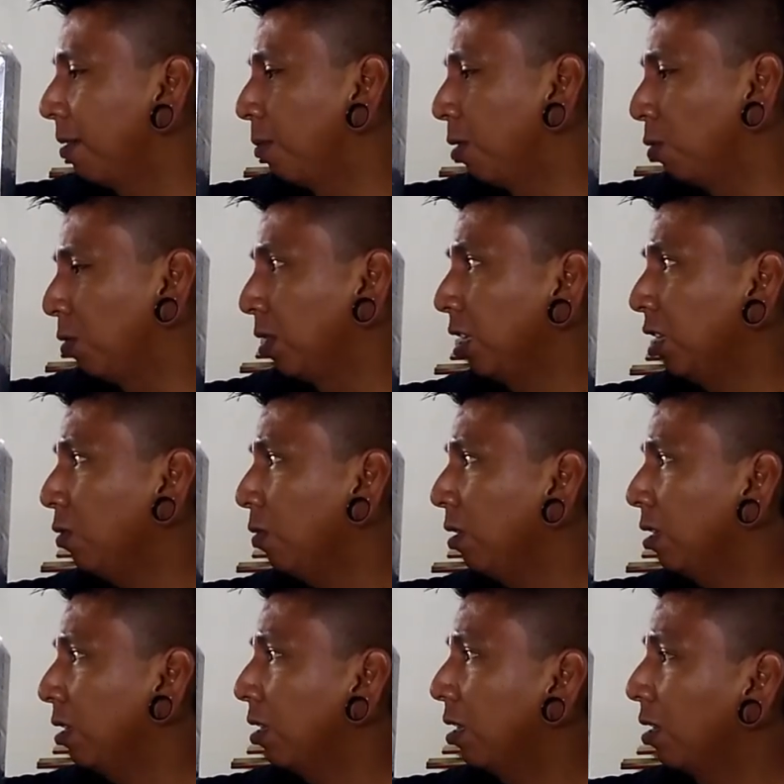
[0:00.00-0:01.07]
But with this
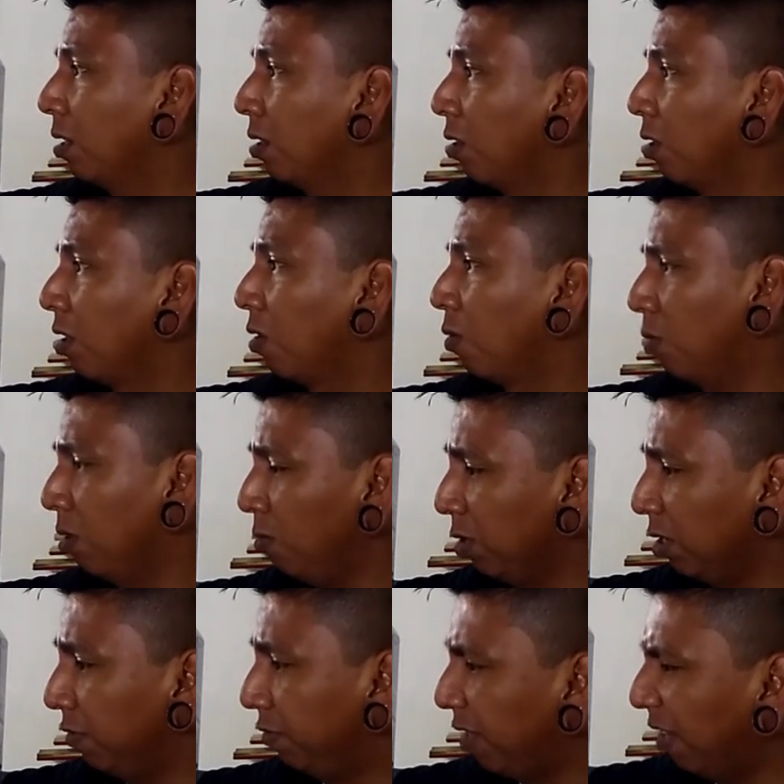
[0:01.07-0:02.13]
one
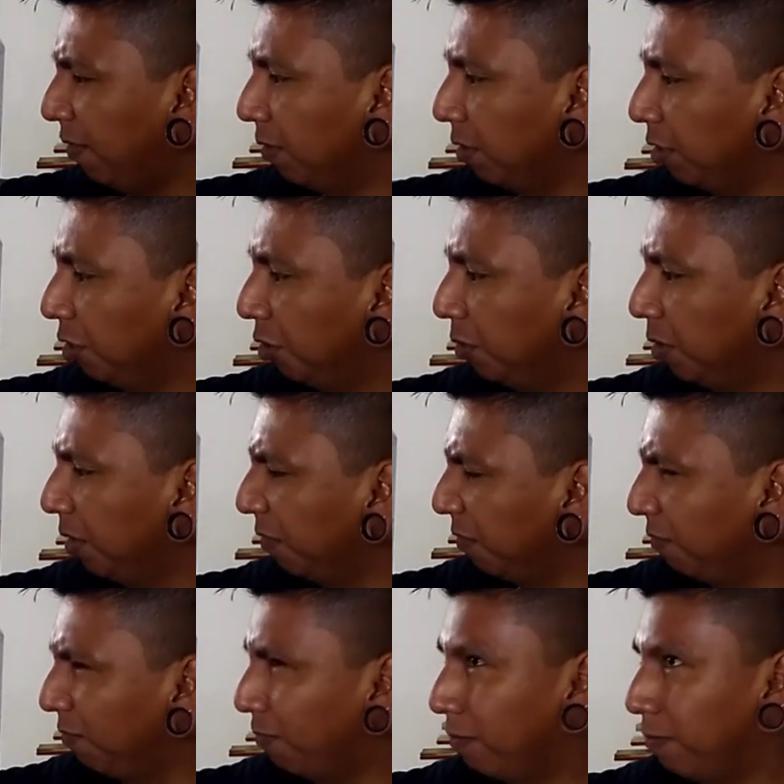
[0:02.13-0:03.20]
was
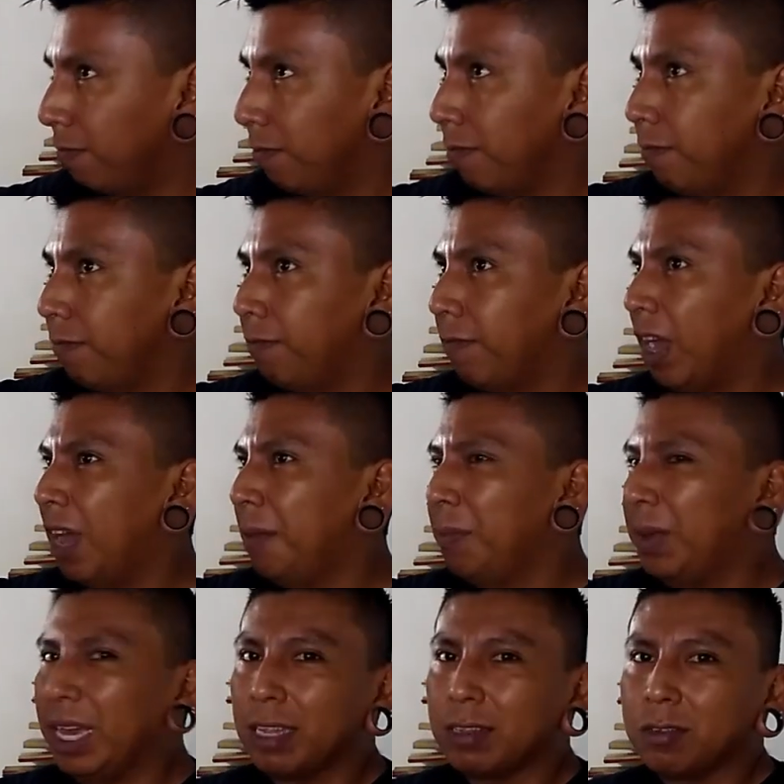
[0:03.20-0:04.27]
505
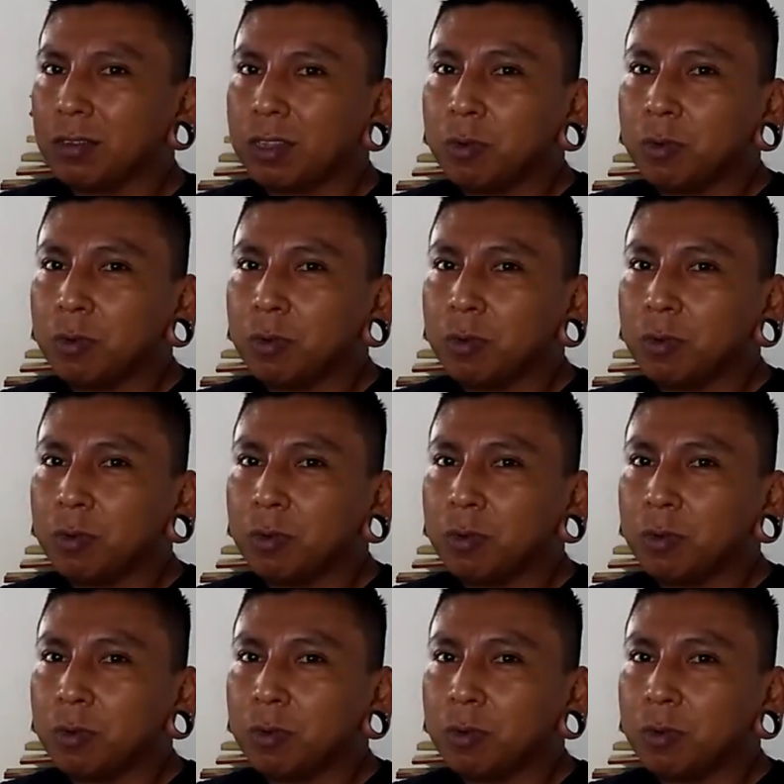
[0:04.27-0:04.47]
pesos,